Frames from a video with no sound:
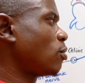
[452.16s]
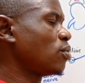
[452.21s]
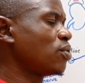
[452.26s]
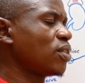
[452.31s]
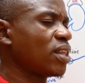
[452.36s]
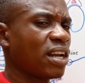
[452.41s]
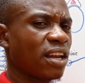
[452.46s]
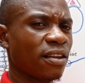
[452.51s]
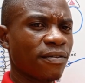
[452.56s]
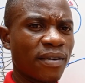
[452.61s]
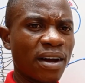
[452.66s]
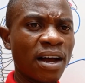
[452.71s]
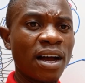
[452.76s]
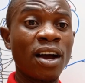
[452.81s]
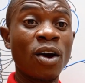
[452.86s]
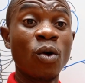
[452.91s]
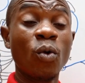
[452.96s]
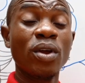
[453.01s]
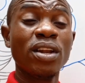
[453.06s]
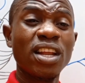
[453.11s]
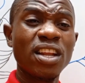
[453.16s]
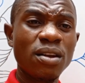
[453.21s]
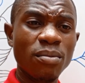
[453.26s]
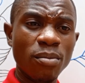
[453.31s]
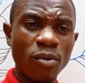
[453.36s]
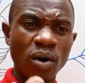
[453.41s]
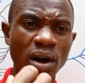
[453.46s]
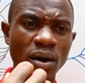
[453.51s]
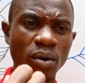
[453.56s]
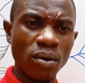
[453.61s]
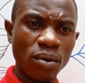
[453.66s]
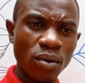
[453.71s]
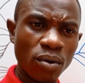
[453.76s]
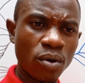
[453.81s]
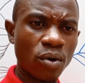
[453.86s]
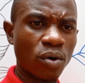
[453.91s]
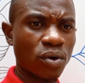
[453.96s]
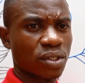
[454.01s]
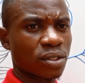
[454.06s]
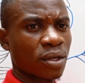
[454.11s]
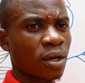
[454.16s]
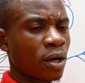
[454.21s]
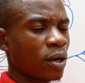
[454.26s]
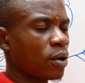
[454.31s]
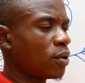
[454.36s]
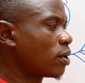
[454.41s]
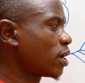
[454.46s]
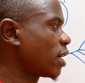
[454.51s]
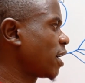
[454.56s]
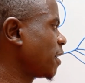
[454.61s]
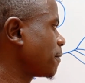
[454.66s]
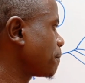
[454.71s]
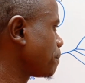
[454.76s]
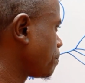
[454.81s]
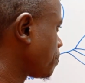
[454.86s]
on the liver. We need more glucose. Okay.